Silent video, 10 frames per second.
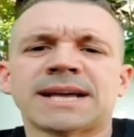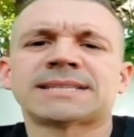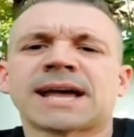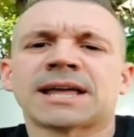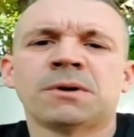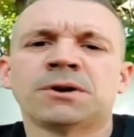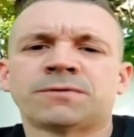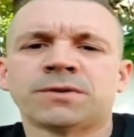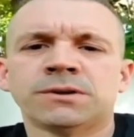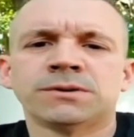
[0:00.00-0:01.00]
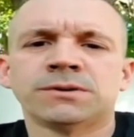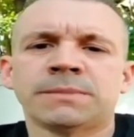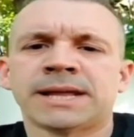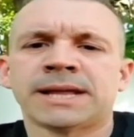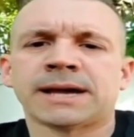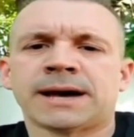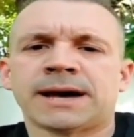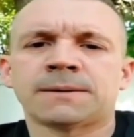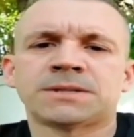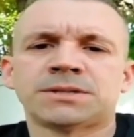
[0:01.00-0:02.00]
got the most views. I mean, it got
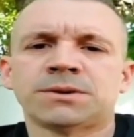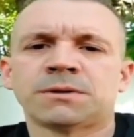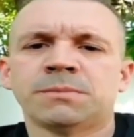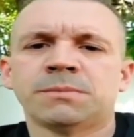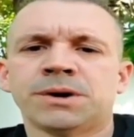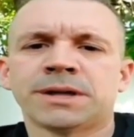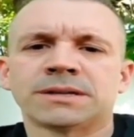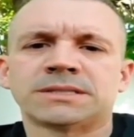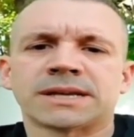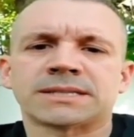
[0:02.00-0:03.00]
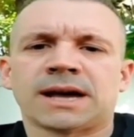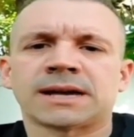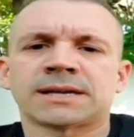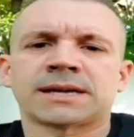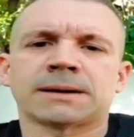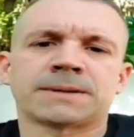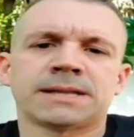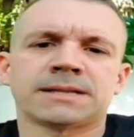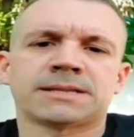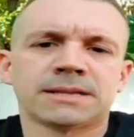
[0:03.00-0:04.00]
up to 200 million on TikTok. It kept
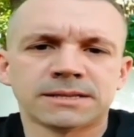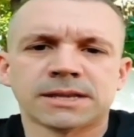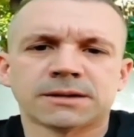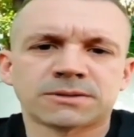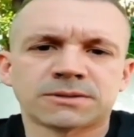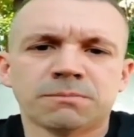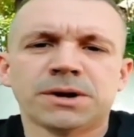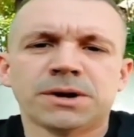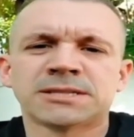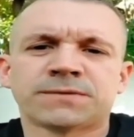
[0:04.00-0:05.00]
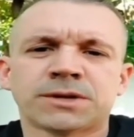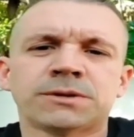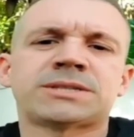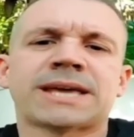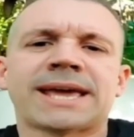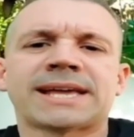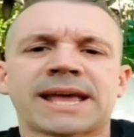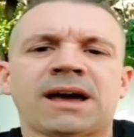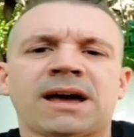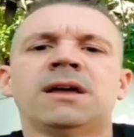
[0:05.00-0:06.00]
getting, millions of views taken
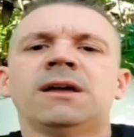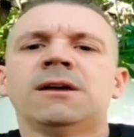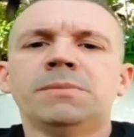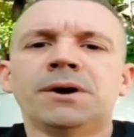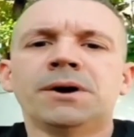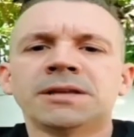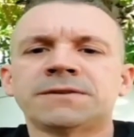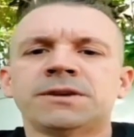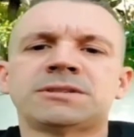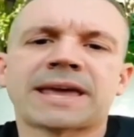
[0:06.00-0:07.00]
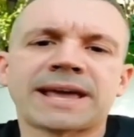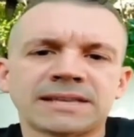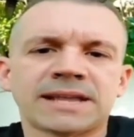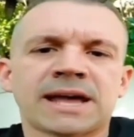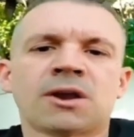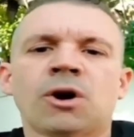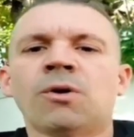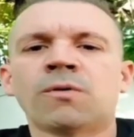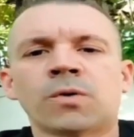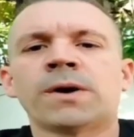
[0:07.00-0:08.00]
down, millions of views taken down
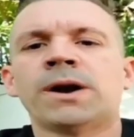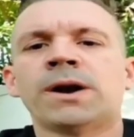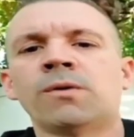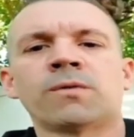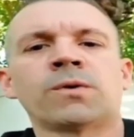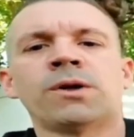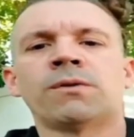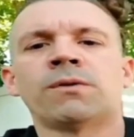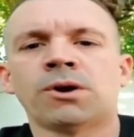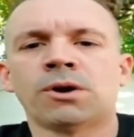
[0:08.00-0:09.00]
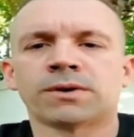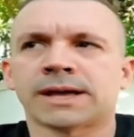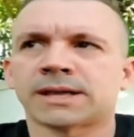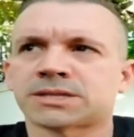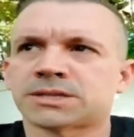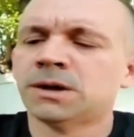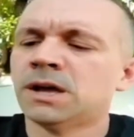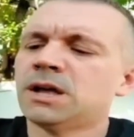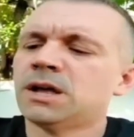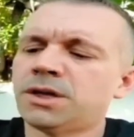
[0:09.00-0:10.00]
over and over and over and over again. So
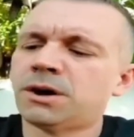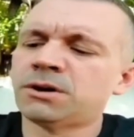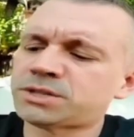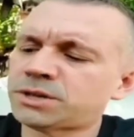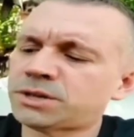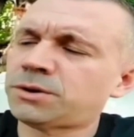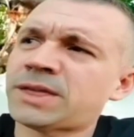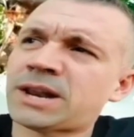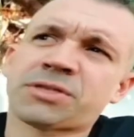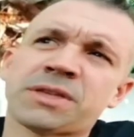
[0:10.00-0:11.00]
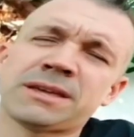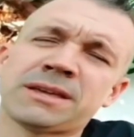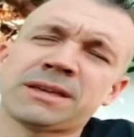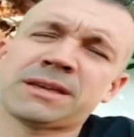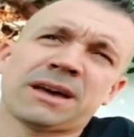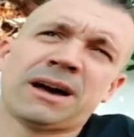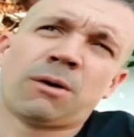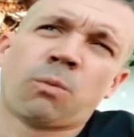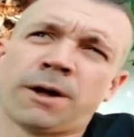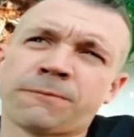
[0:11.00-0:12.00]
those 2, and then I think
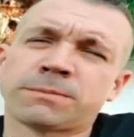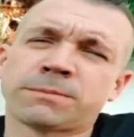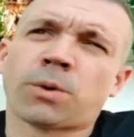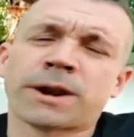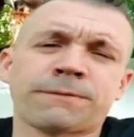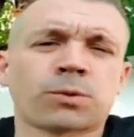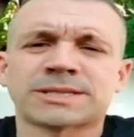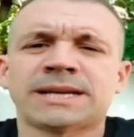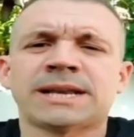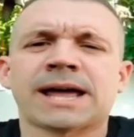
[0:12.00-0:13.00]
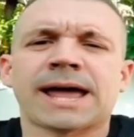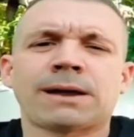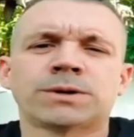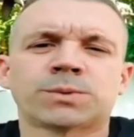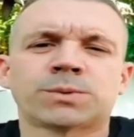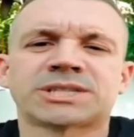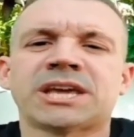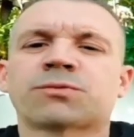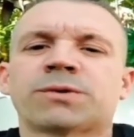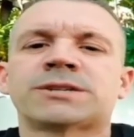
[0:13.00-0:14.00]
one from 2014 I had, which was
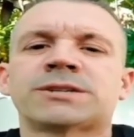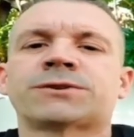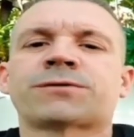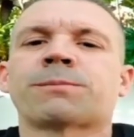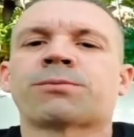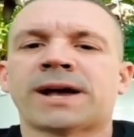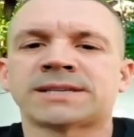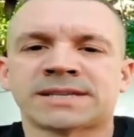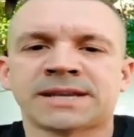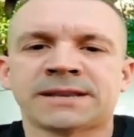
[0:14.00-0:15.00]
Keith Richards for president